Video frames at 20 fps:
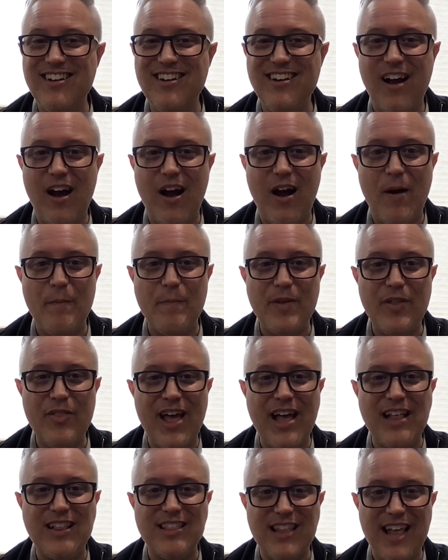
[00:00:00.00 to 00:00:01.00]
um,
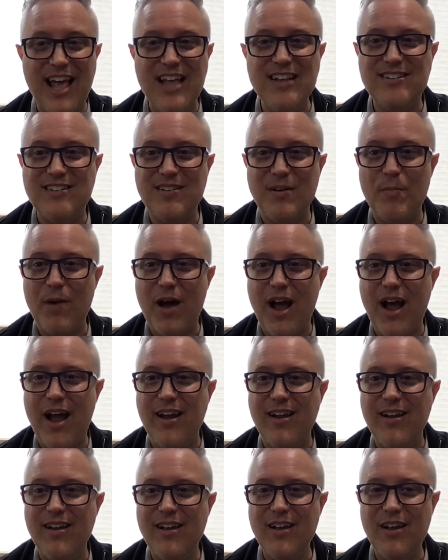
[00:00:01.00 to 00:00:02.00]
that led to my
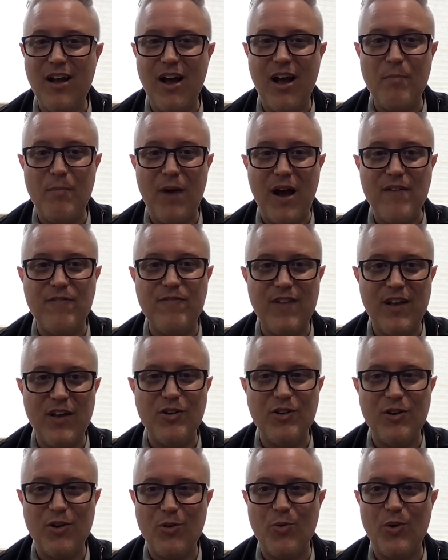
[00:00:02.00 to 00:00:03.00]
uh, my
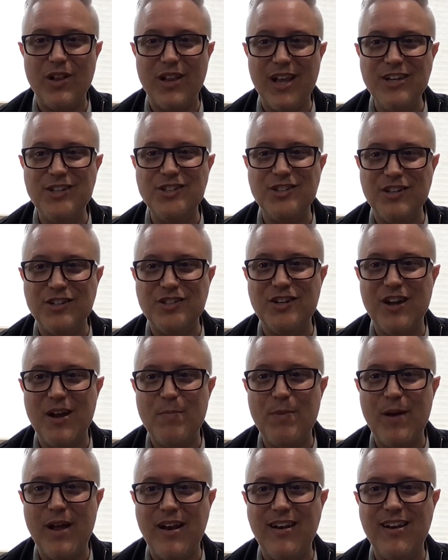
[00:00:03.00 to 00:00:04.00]
failure in relationship
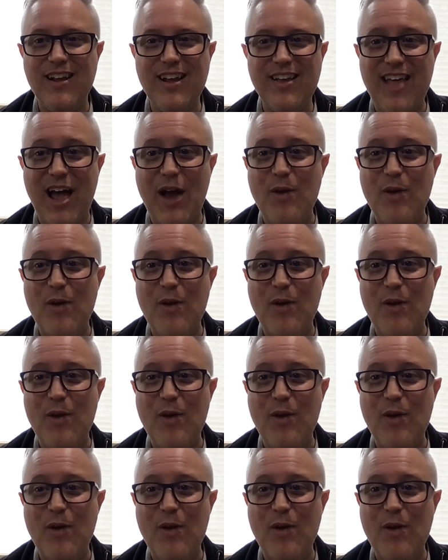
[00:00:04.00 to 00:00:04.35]
and that